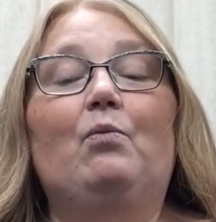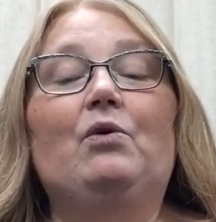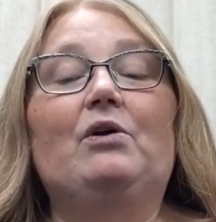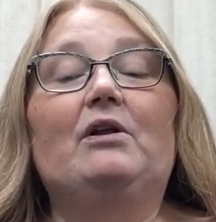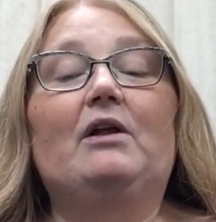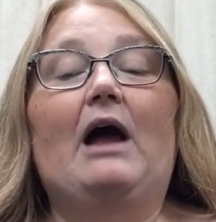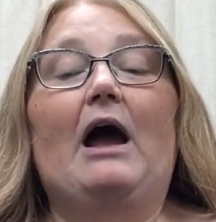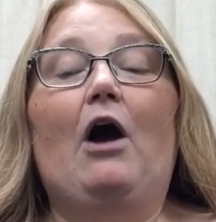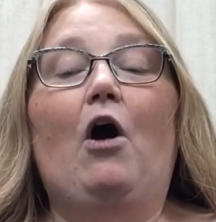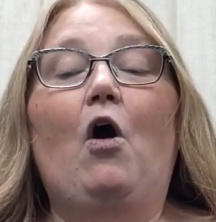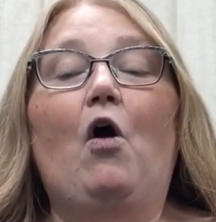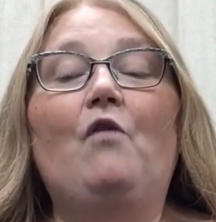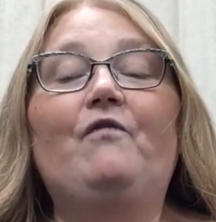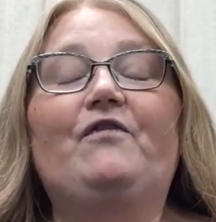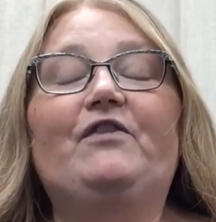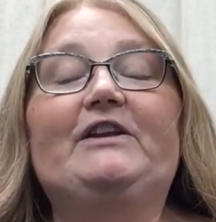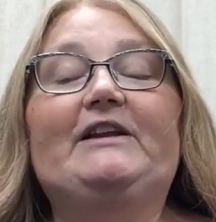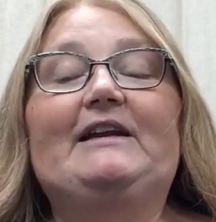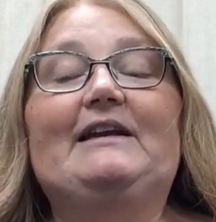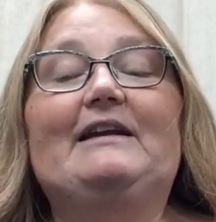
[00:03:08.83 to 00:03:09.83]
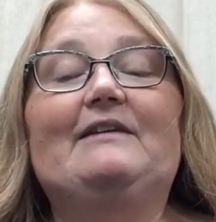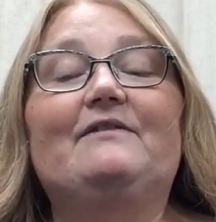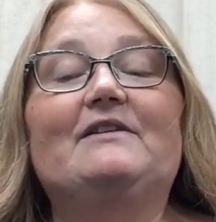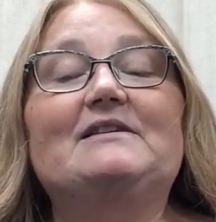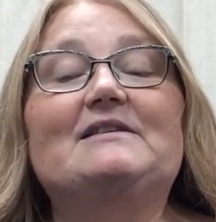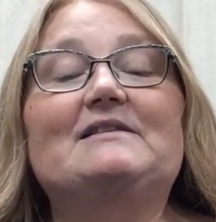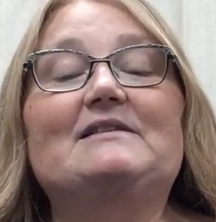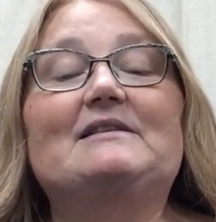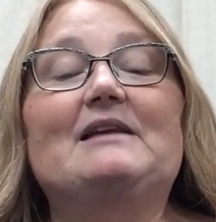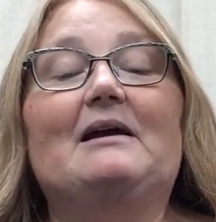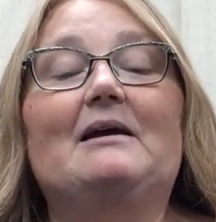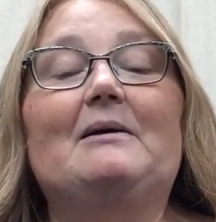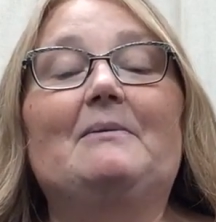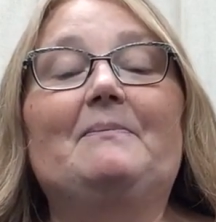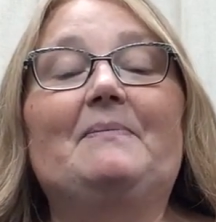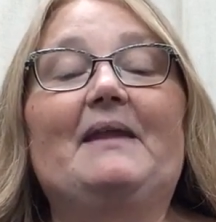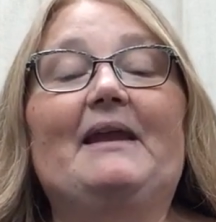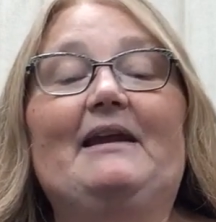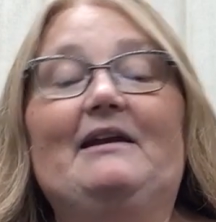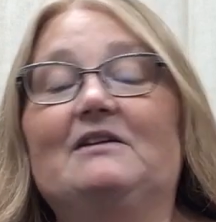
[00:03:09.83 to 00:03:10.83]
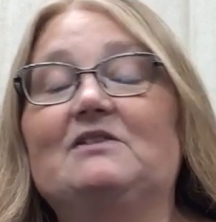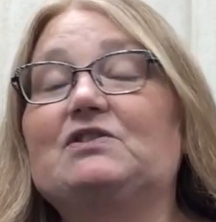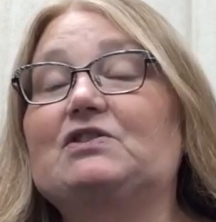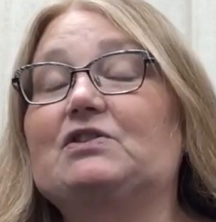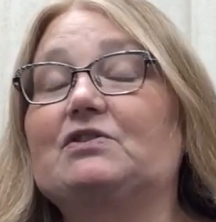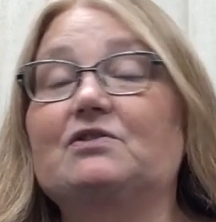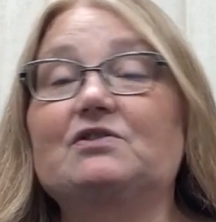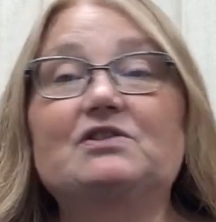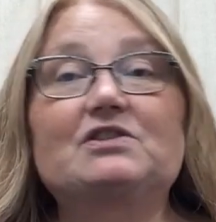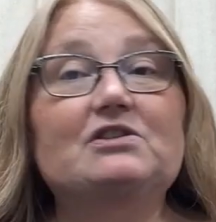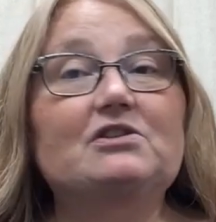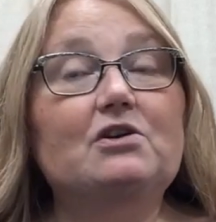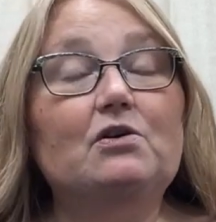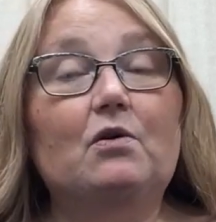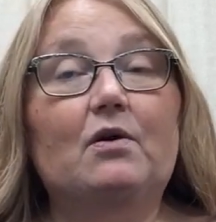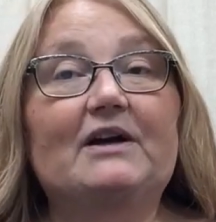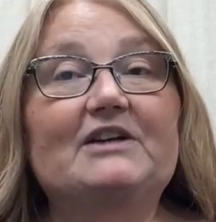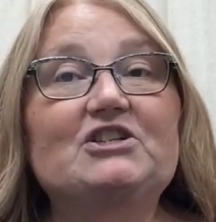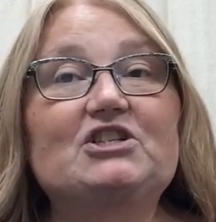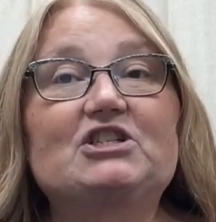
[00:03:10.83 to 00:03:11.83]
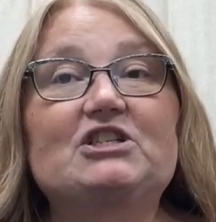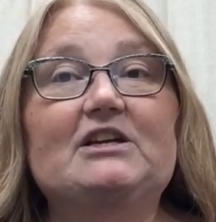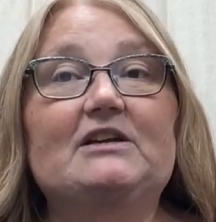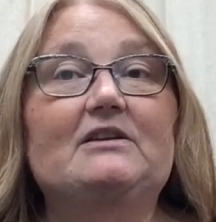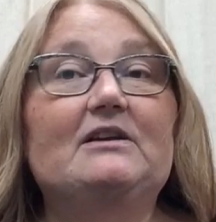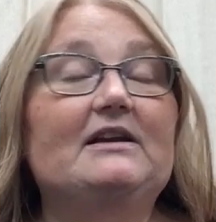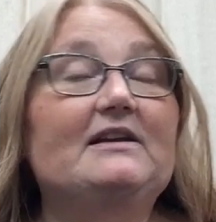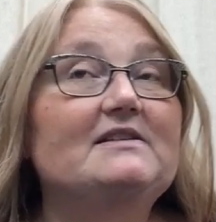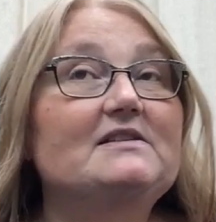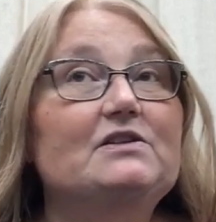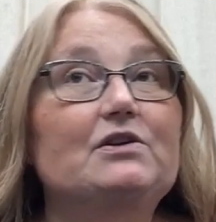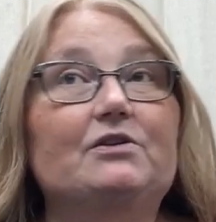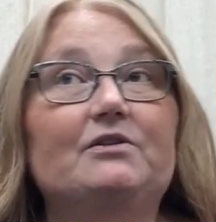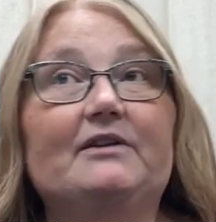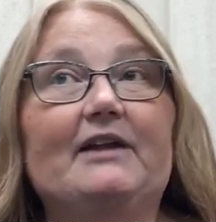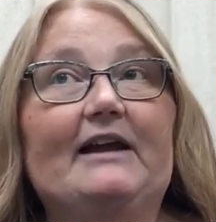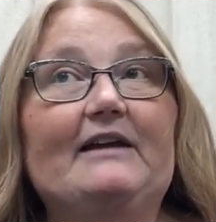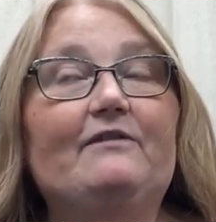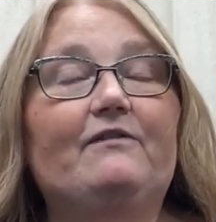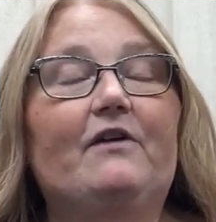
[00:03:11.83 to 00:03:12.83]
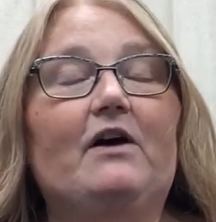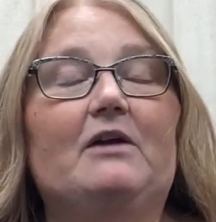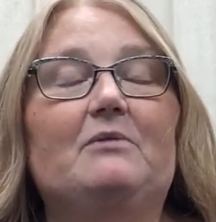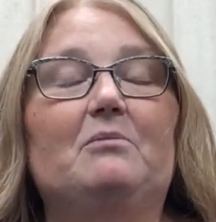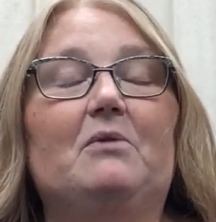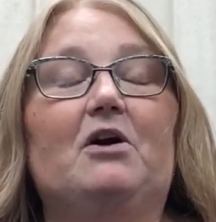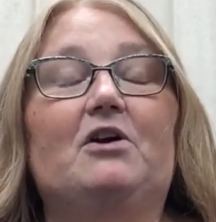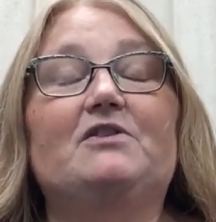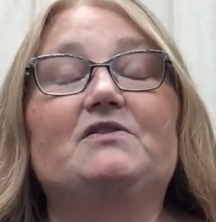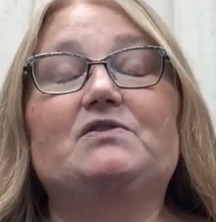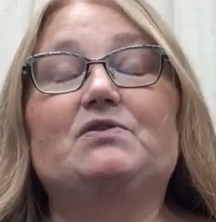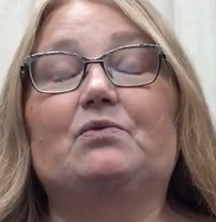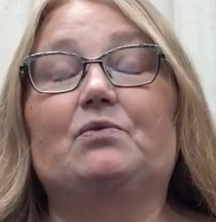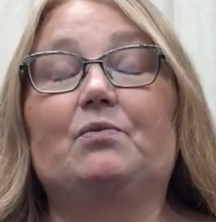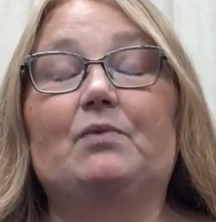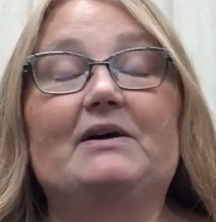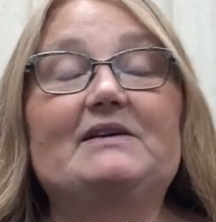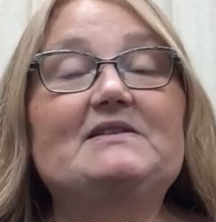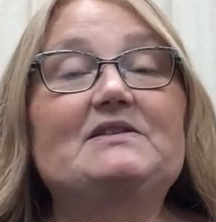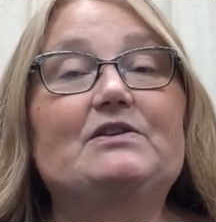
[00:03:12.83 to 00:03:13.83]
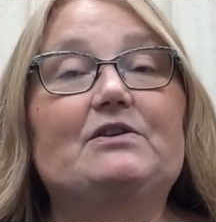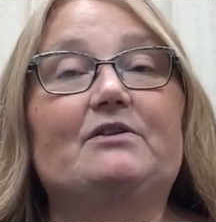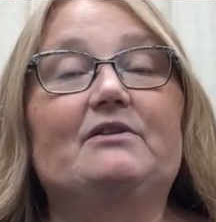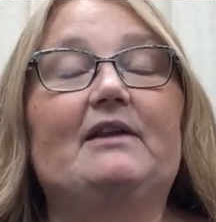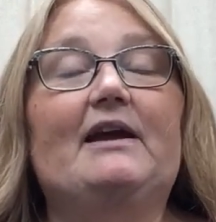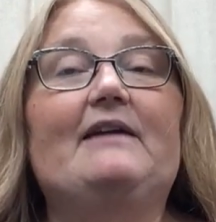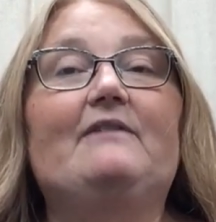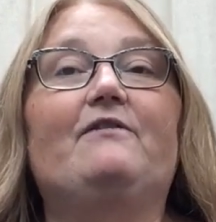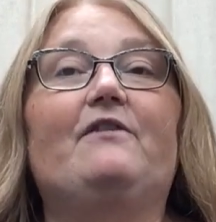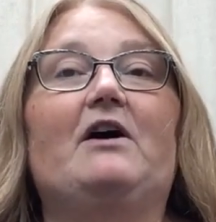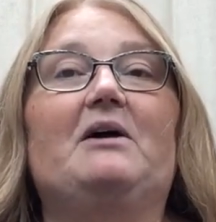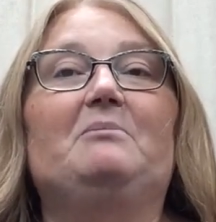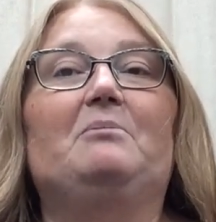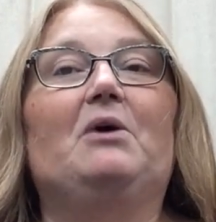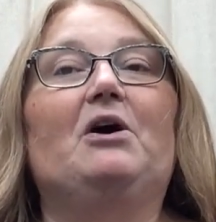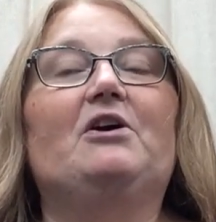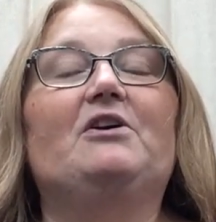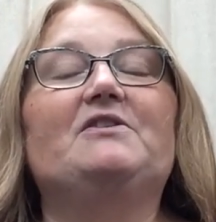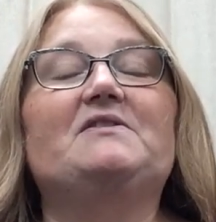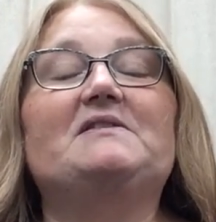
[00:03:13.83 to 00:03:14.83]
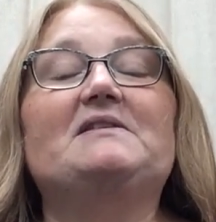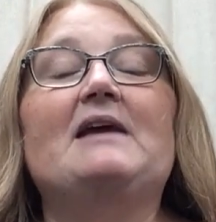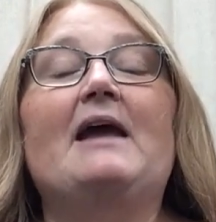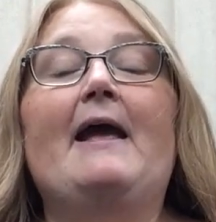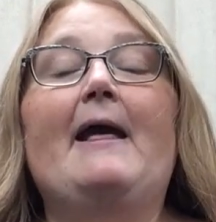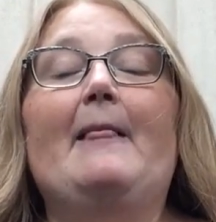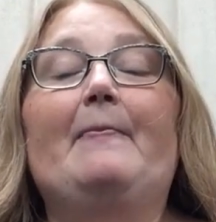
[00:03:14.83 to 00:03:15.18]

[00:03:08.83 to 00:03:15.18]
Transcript: will hopefully give us some answers to the question is there life on Mars or was there life on Mars